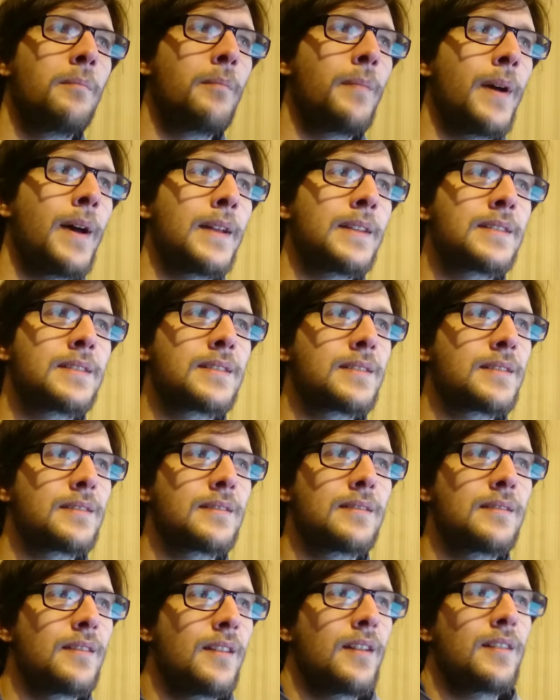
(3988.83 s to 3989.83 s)
But
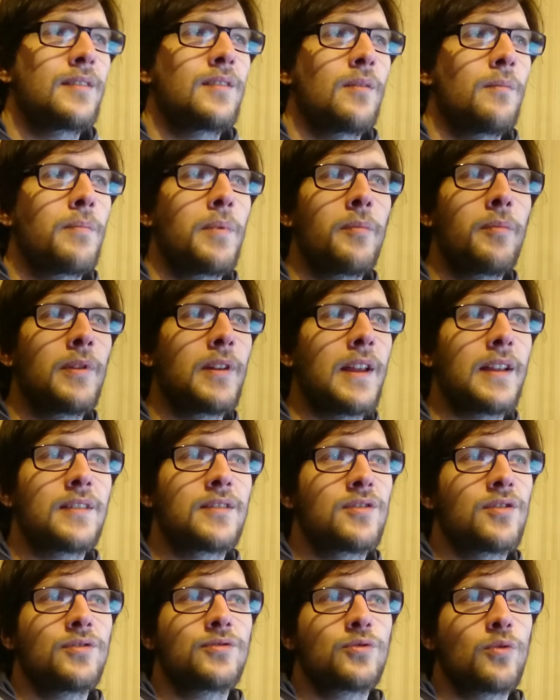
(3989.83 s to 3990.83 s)
there's some people
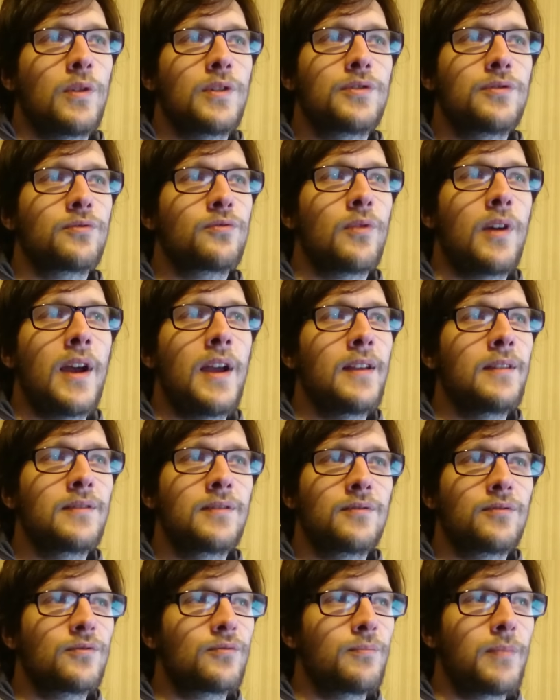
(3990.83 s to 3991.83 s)
that just want to try
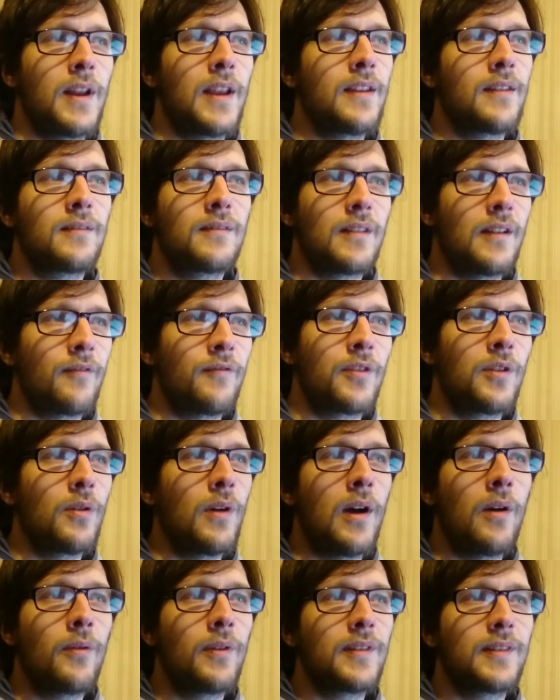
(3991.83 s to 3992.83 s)
it, play it a
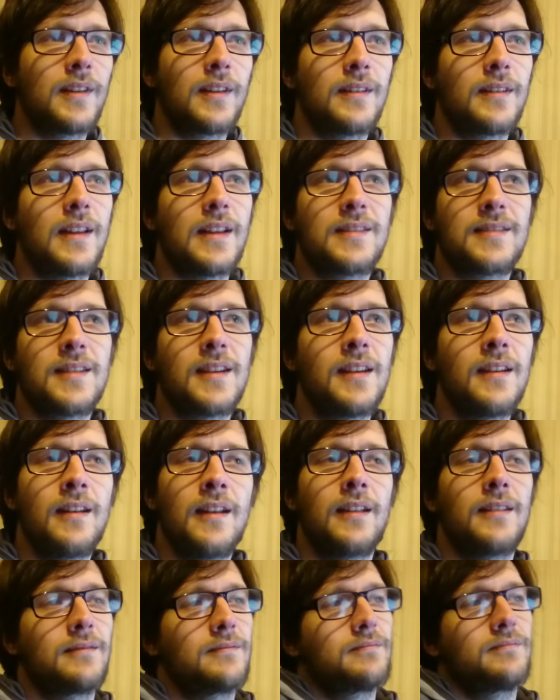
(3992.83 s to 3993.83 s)
few hours, and that's it.
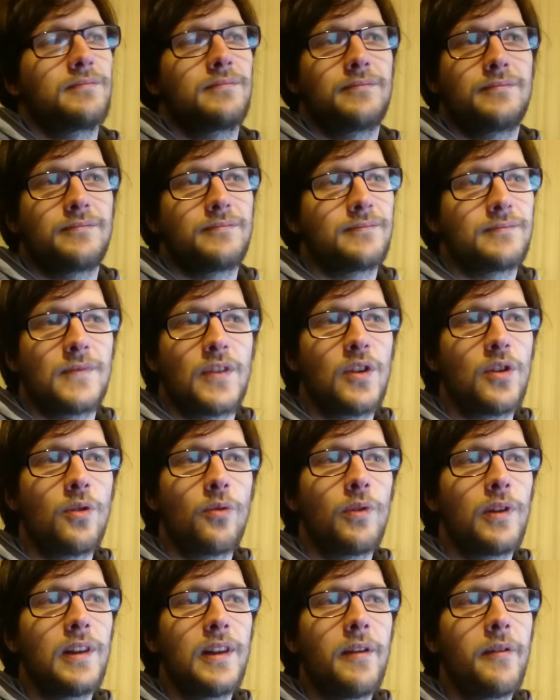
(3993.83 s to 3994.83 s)
And
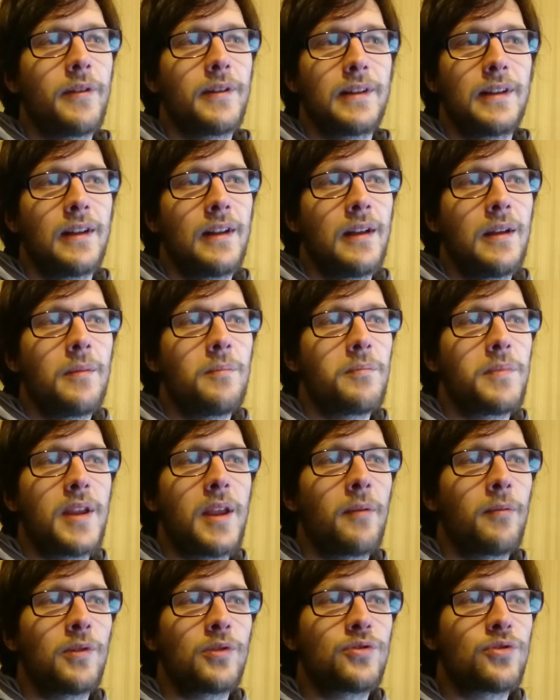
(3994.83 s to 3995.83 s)
you will never
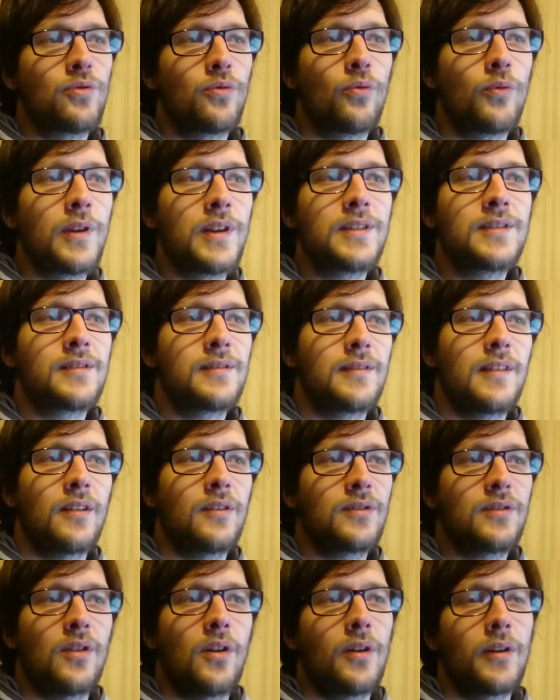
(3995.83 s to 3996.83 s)
be able to reach
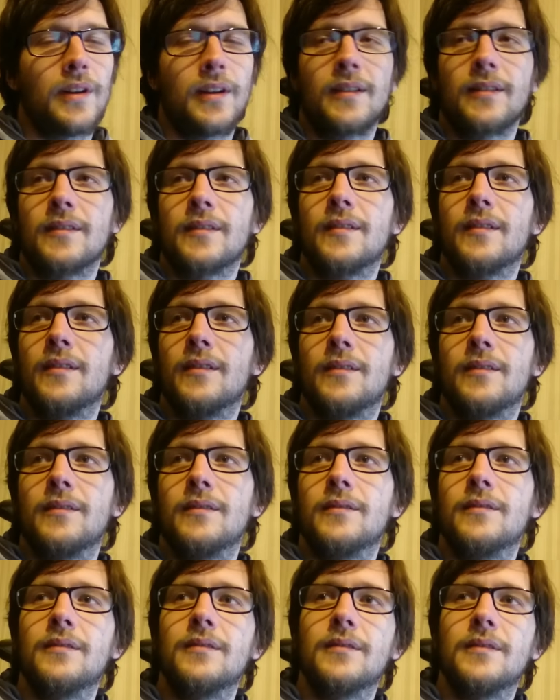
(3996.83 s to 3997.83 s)
that audience,
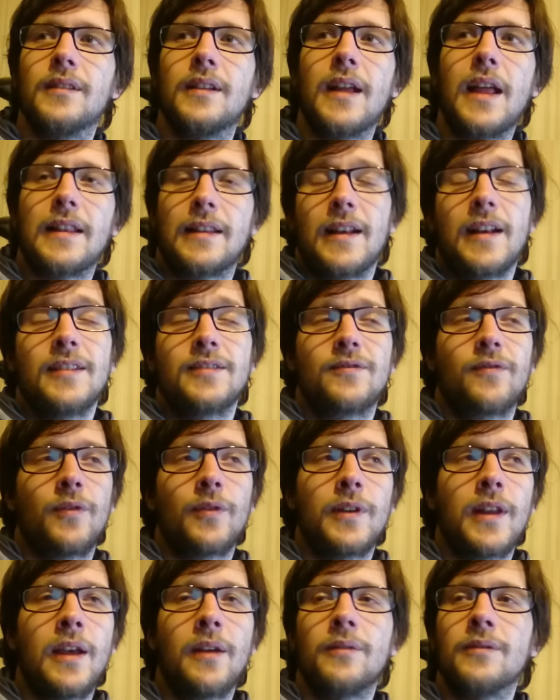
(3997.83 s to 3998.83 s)
at least
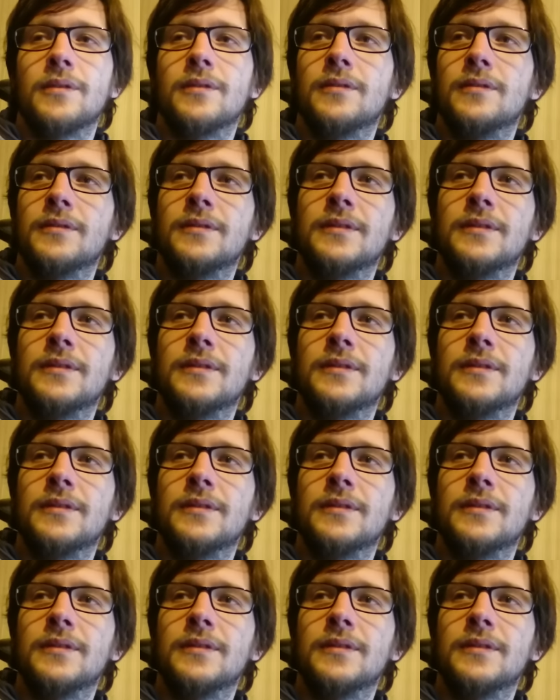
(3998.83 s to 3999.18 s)
for now.